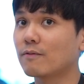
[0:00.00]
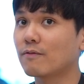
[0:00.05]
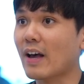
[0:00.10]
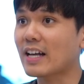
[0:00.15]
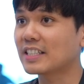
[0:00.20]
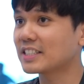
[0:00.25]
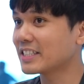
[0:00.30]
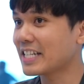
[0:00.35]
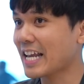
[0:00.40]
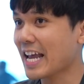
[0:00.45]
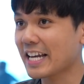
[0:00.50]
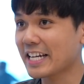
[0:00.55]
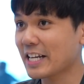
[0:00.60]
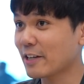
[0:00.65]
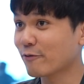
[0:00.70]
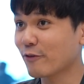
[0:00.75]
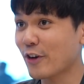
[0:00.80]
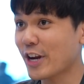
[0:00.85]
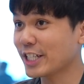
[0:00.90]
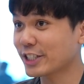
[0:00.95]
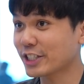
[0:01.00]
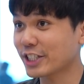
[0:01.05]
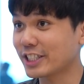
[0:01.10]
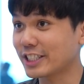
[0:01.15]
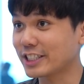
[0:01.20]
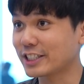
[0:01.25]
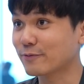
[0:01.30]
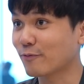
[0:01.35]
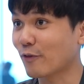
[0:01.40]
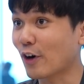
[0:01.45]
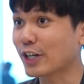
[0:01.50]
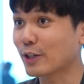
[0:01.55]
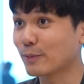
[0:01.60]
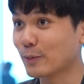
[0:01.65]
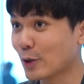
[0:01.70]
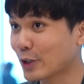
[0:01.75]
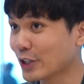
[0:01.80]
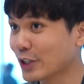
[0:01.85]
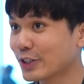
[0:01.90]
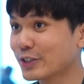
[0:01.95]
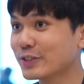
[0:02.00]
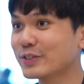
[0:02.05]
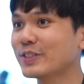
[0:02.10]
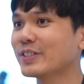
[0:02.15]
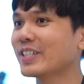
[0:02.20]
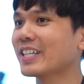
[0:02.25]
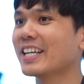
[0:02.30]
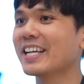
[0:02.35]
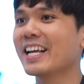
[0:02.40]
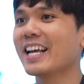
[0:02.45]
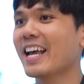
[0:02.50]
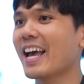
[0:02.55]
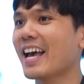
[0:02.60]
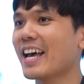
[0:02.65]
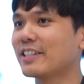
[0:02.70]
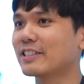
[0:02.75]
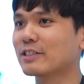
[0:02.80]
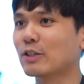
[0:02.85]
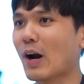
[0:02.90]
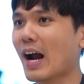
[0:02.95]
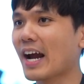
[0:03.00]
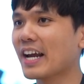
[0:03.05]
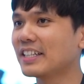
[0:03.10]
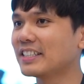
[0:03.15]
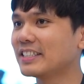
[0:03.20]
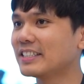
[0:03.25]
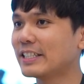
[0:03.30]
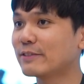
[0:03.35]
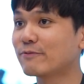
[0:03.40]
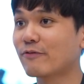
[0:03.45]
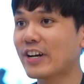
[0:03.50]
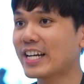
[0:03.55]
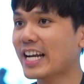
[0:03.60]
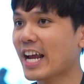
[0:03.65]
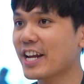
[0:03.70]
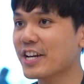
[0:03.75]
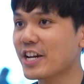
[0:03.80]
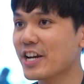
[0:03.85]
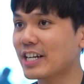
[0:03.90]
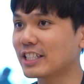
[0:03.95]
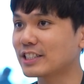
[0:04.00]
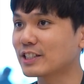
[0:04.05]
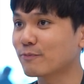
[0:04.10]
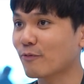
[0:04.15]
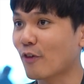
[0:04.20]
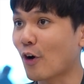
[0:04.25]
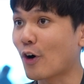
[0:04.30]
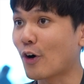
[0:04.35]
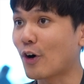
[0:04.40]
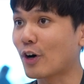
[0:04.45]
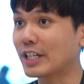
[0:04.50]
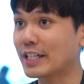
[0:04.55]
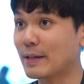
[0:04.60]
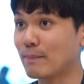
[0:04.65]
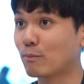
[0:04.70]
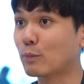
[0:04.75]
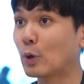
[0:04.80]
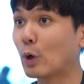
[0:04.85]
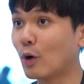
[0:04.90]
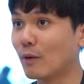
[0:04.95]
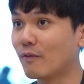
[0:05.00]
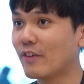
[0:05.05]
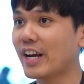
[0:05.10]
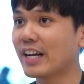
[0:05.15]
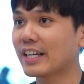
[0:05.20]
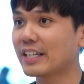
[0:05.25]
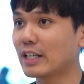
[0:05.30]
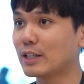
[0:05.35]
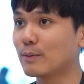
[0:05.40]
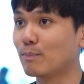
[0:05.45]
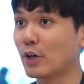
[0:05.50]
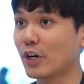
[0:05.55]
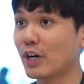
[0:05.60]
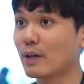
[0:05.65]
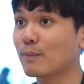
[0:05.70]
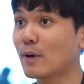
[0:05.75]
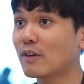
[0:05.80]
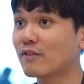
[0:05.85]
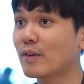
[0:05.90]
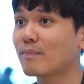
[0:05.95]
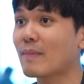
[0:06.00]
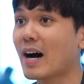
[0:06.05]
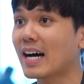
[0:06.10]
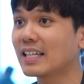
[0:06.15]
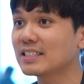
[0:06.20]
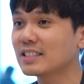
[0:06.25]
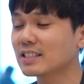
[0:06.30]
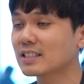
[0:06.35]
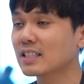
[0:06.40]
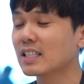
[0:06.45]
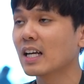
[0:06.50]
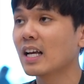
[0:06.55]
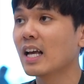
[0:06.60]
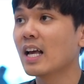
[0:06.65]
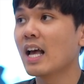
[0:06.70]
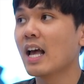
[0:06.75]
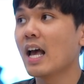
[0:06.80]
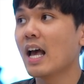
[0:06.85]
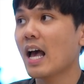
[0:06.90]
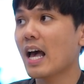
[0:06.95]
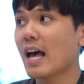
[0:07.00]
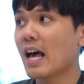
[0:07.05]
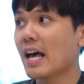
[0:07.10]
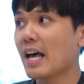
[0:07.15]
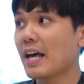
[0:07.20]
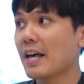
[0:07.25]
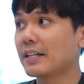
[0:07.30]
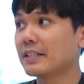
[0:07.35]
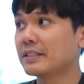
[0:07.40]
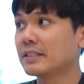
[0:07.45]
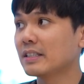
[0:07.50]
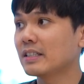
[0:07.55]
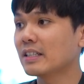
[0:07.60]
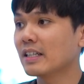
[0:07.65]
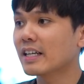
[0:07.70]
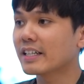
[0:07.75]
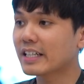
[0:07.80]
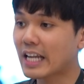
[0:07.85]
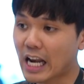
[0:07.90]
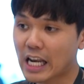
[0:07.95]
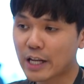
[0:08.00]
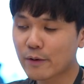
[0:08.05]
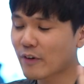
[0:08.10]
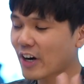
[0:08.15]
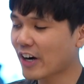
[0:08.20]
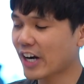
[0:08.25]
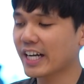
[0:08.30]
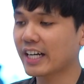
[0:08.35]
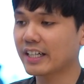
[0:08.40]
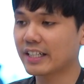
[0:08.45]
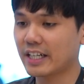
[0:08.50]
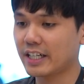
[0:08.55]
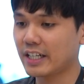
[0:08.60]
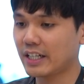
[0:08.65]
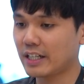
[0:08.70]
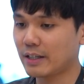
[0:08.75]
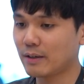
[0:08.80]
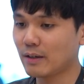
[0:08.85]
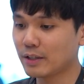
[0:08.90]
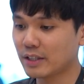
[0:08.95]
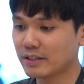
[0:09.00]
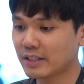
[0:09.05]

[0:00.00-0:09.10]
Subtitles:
fascinating features for the model, and trying different ideas for improving the model performance, and delivering the